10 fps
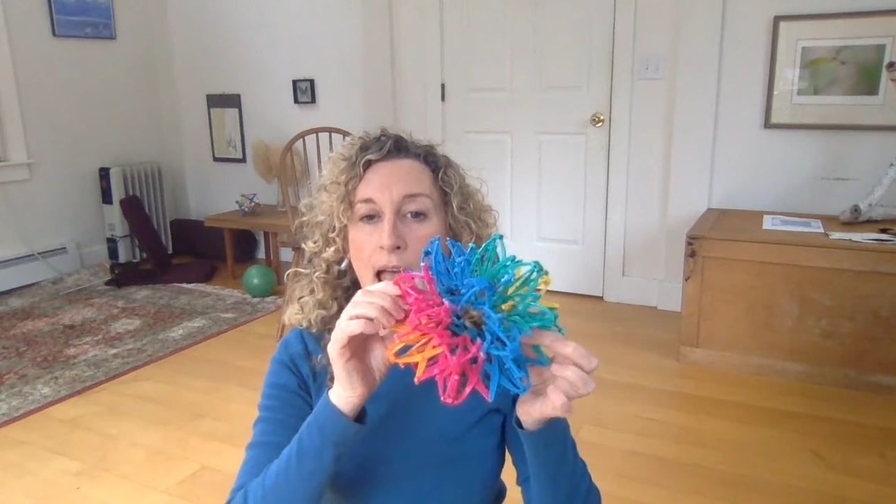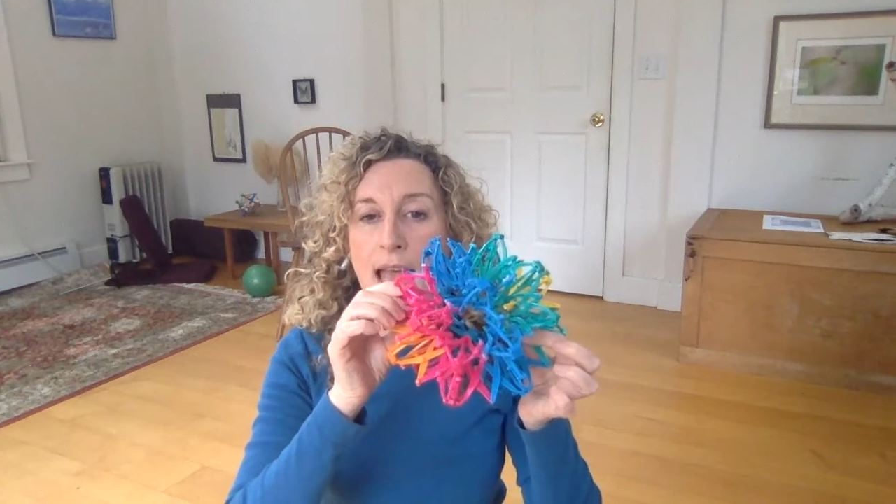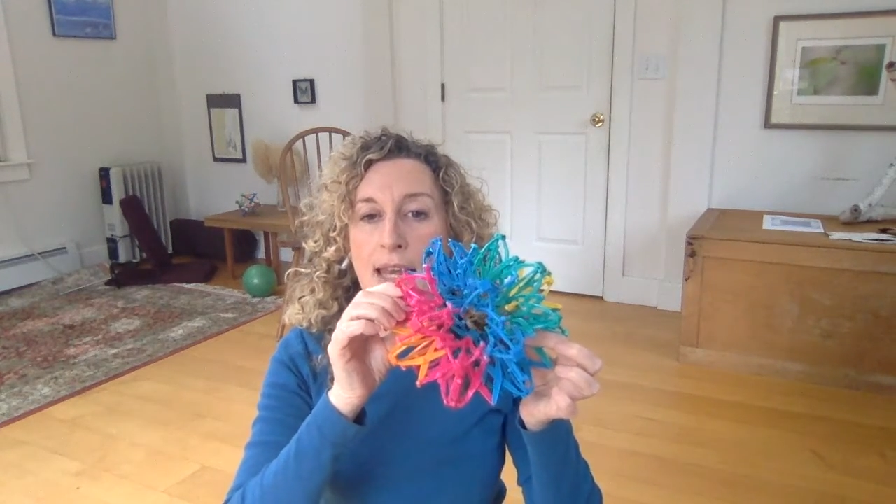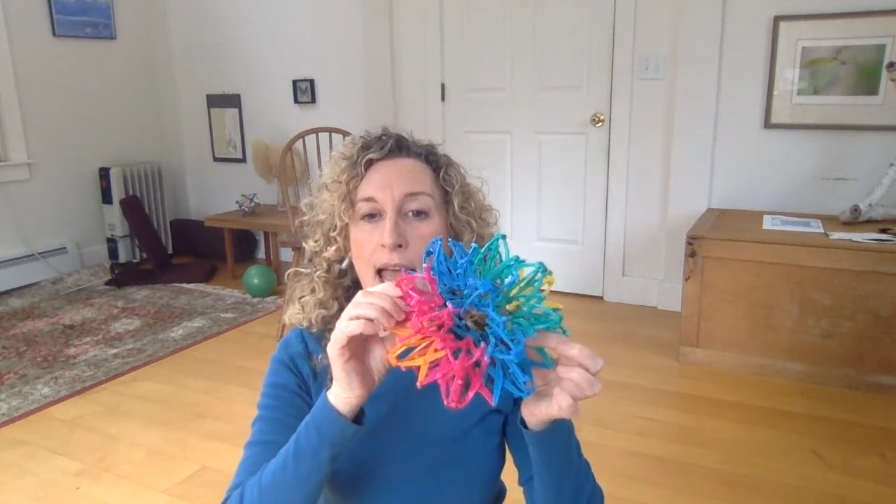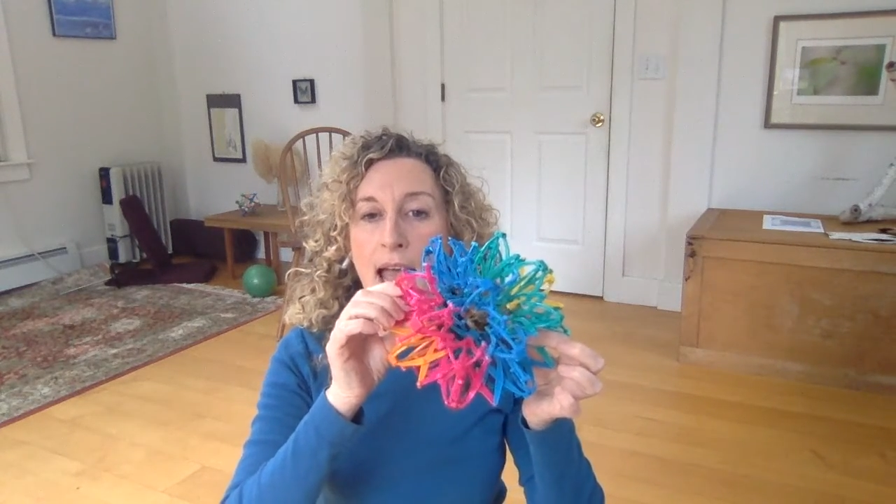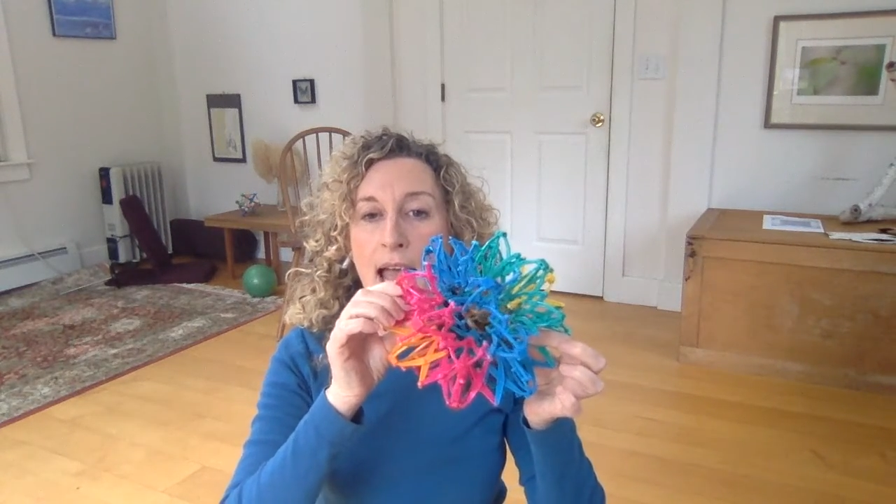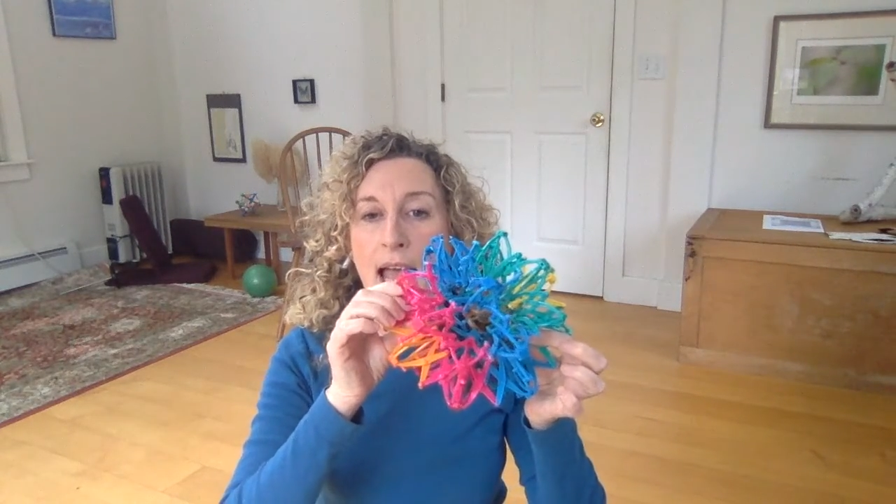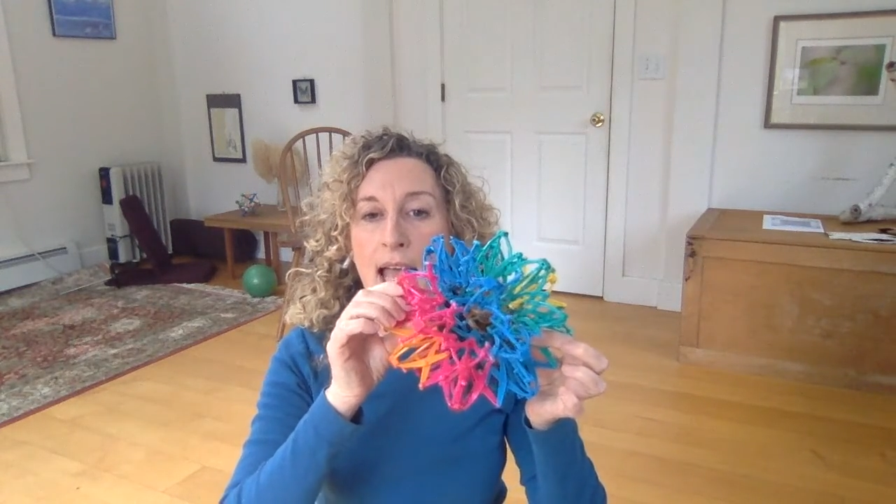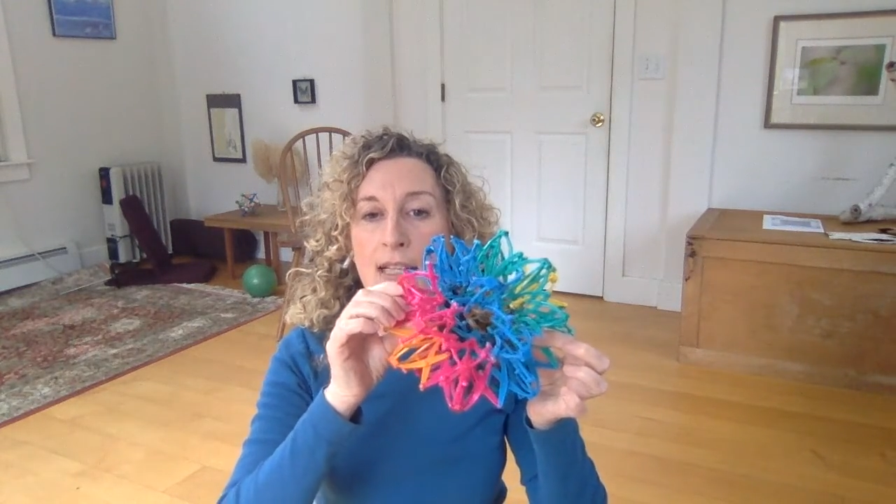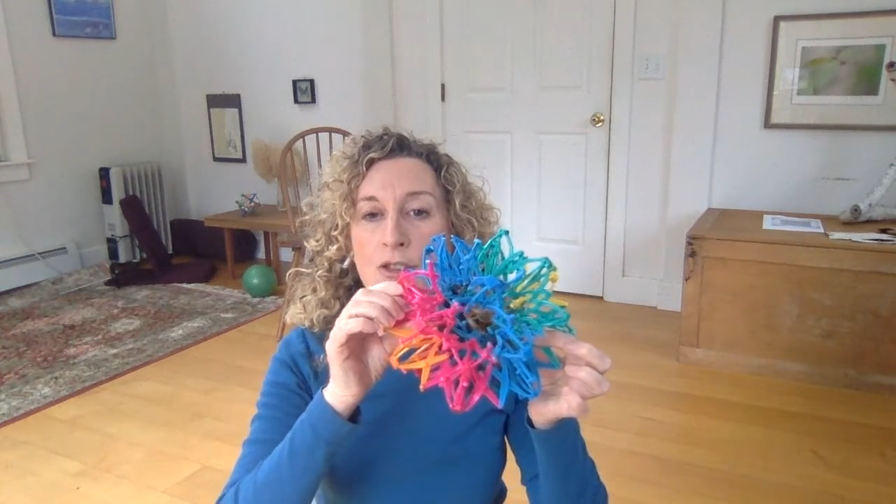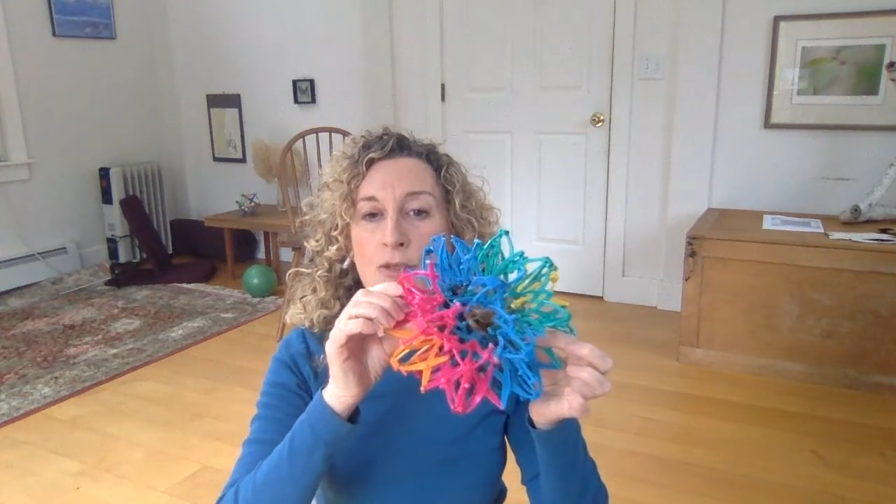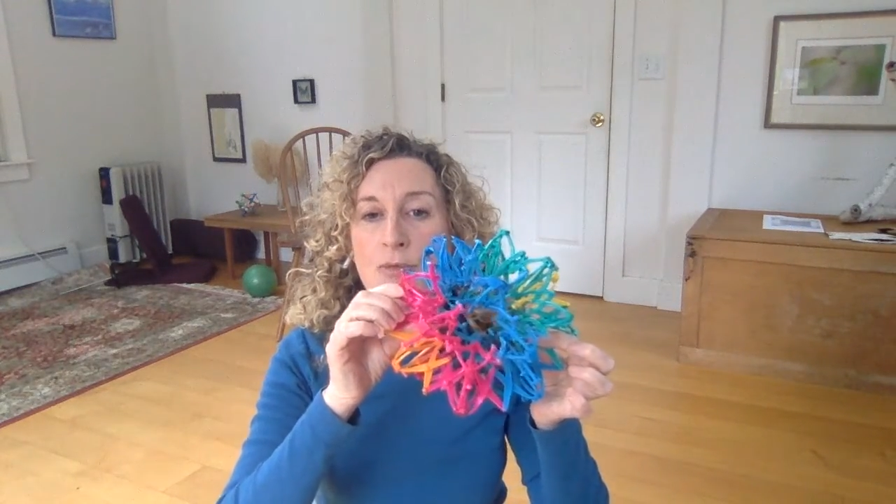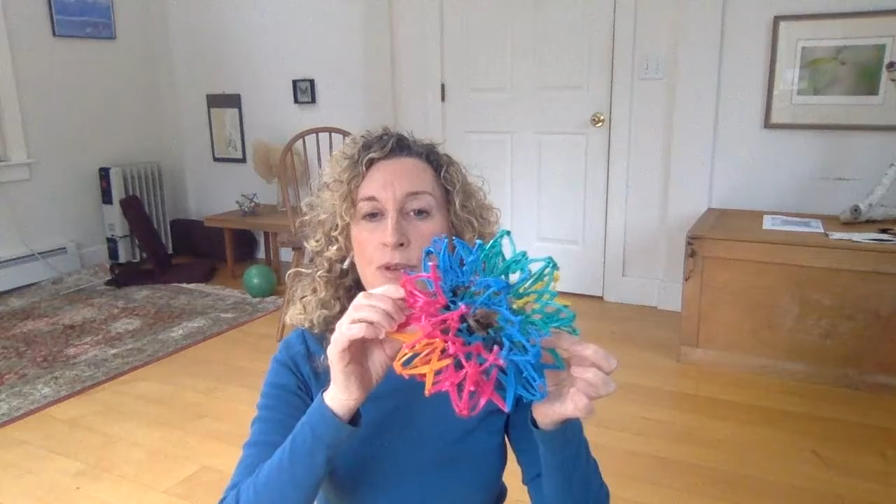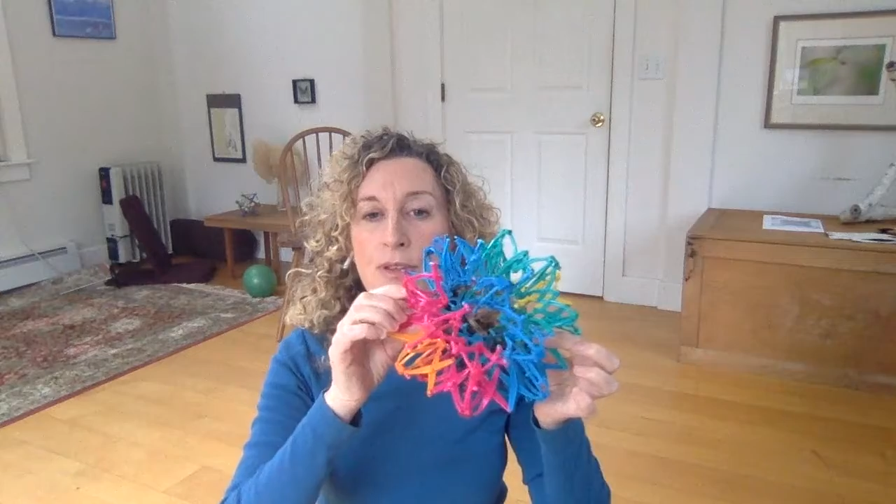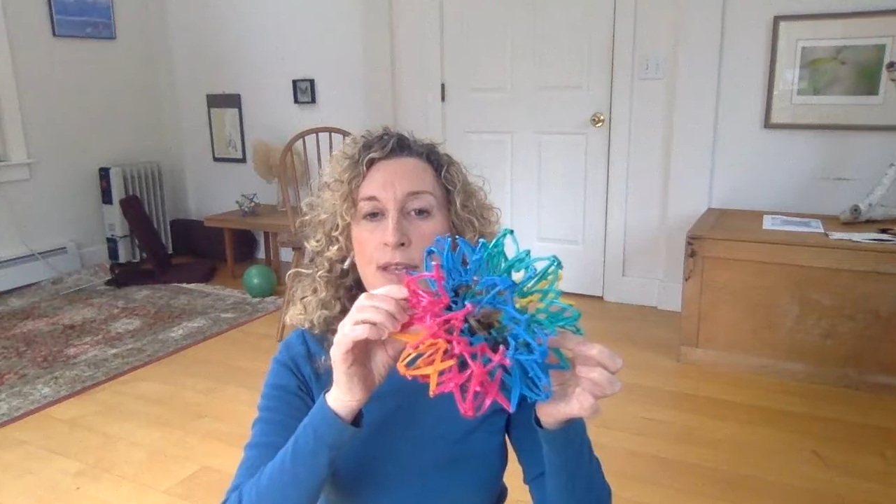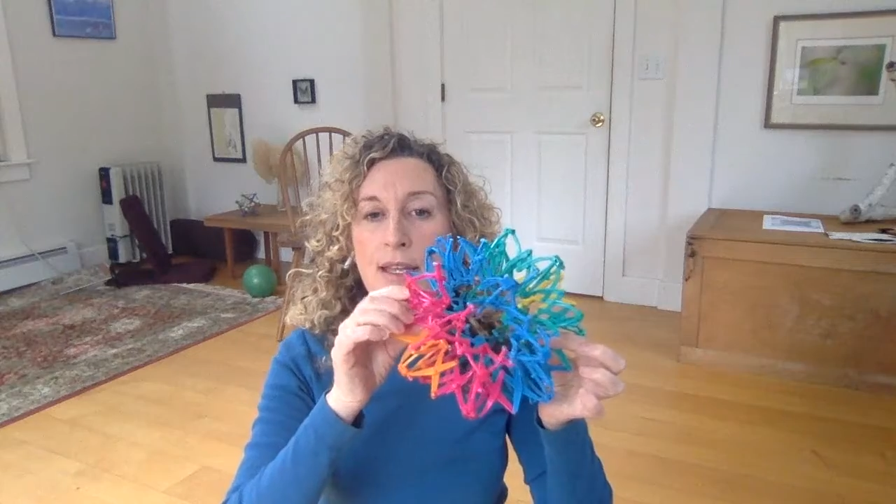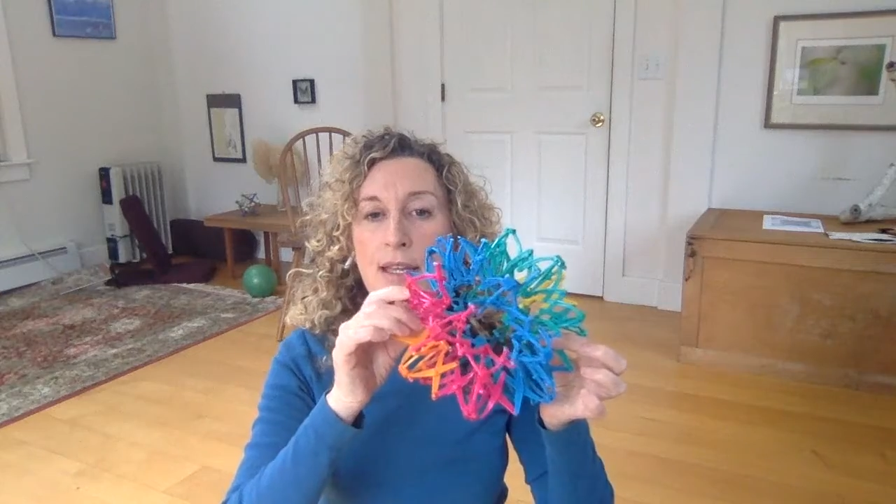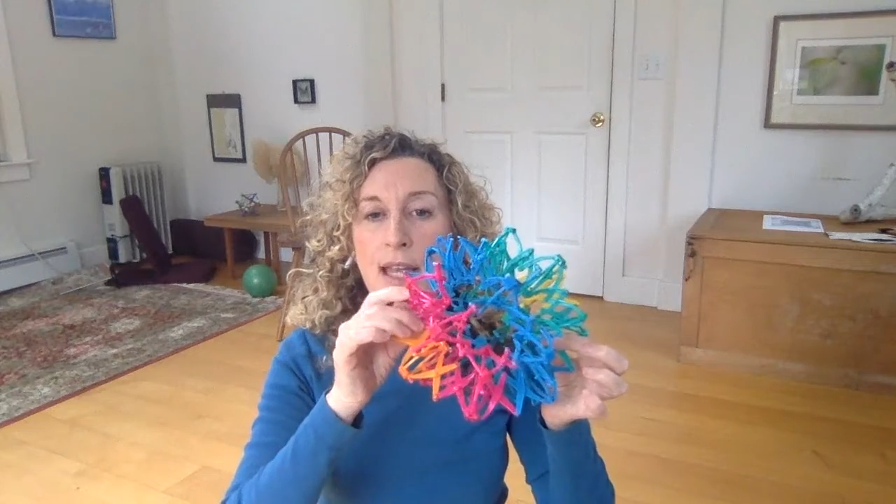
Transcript: and as you breathe in,